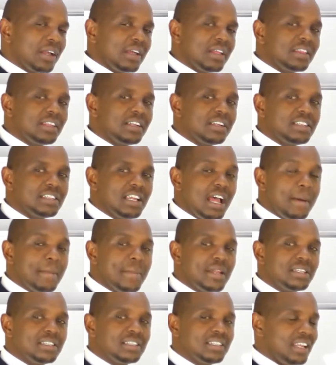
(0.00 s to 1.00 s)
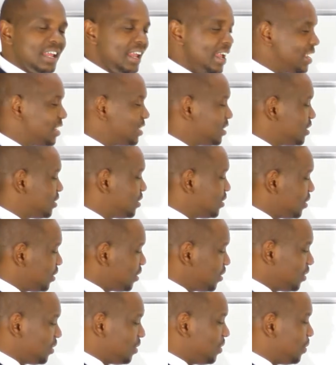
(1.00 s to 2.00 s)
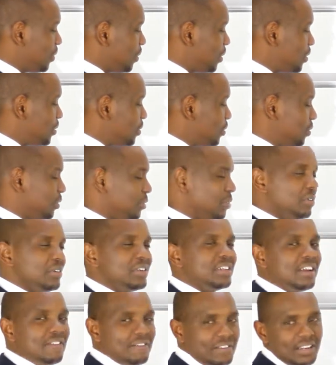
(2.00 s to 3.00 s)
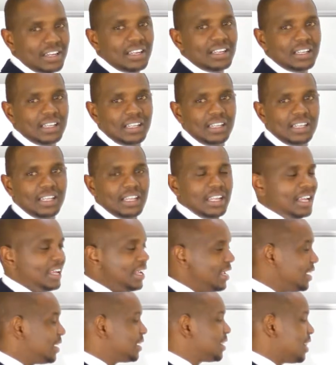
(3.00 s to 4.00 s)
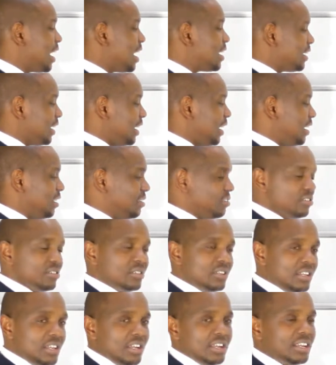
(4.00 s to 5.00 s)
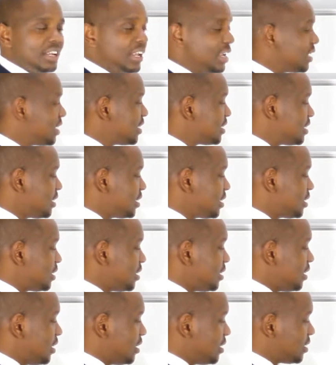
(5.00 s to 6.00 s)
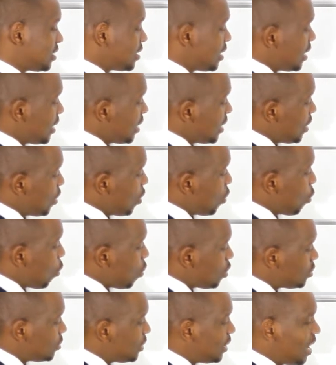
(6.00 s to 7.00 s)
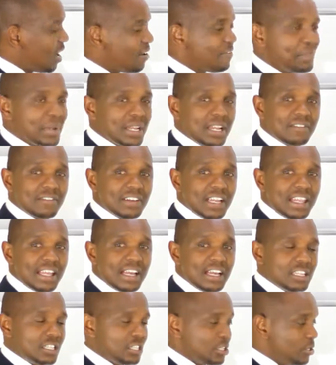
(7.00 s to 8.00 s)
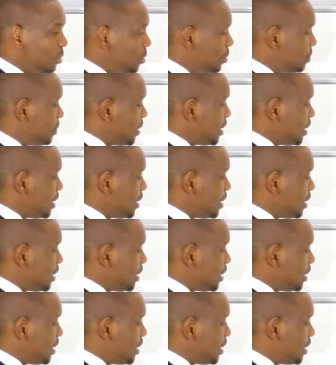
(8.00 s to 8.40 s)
the retirement age. You'll definitely hit that age. Here in Kenya, 60 years. What will happen after that? You'll be